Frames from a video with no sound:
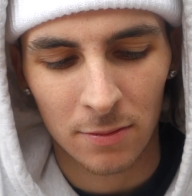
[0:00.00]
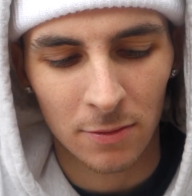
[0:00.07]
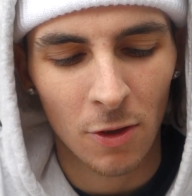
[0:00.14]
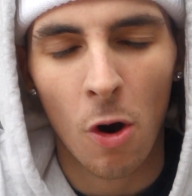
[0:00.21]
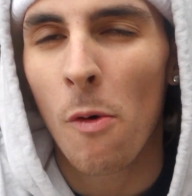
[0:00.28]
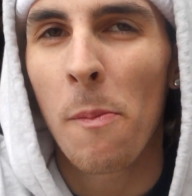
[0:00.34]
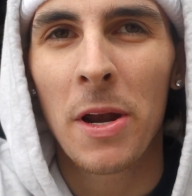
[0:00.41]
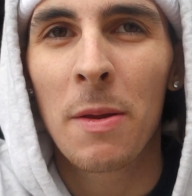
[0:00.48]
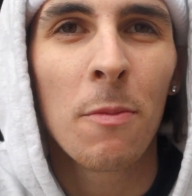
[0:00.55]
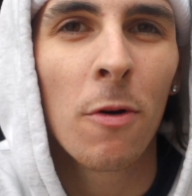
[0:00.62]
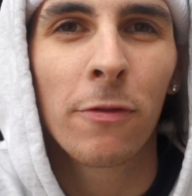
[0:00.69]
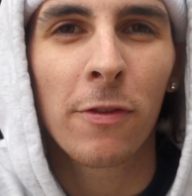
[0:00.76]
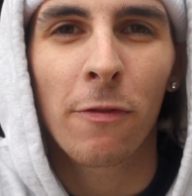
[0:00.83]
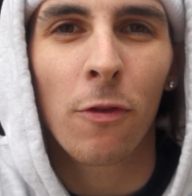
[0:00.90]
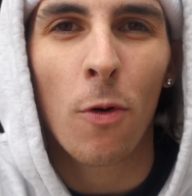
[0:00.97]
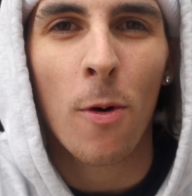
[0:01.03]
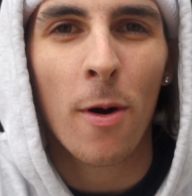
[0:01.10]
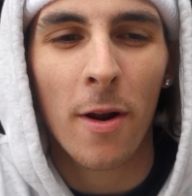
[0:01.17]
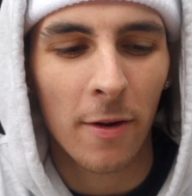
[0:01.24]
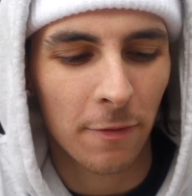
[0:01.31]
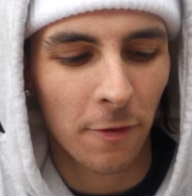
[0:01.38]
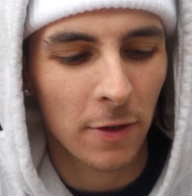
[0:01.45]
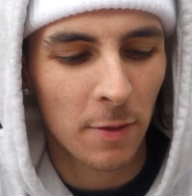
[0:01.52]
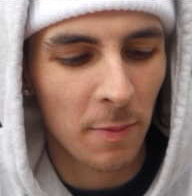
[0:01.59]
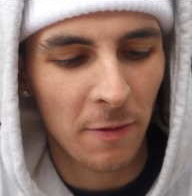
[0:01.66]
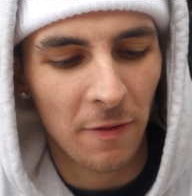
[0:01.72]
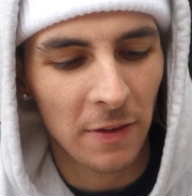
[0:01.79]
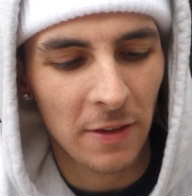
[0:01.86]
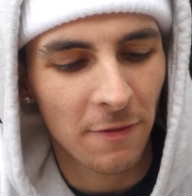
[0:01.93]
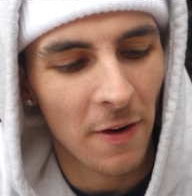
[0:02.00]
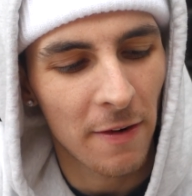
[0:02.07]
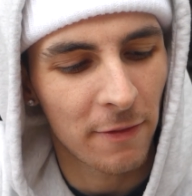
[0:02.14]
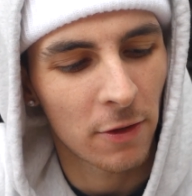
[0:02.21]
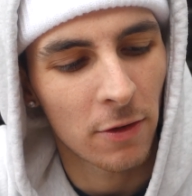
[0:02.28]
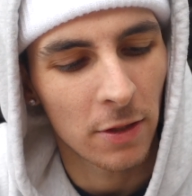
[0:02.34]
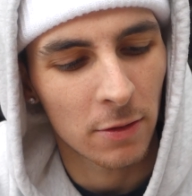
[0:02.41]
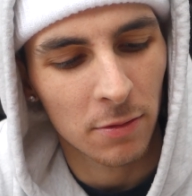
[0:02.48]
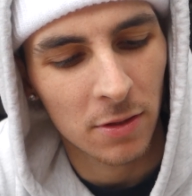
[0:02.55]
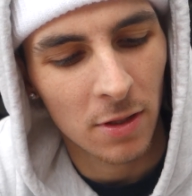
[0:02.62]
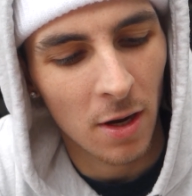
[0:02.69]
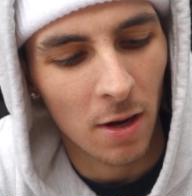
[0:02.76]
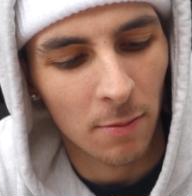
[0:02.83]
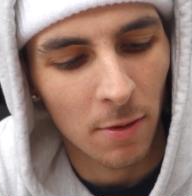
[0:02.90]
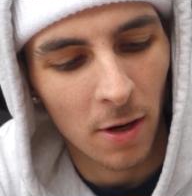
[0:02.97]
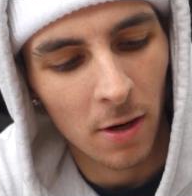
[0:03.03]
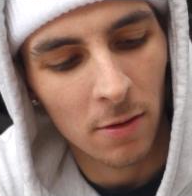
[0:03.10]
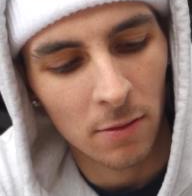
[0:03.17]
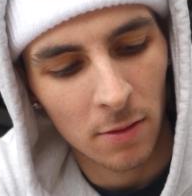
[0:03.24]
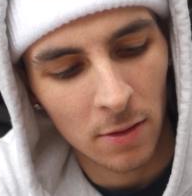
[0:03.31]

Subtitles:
nobody moved to Florida for it to be 55 degrees. What's up, bro?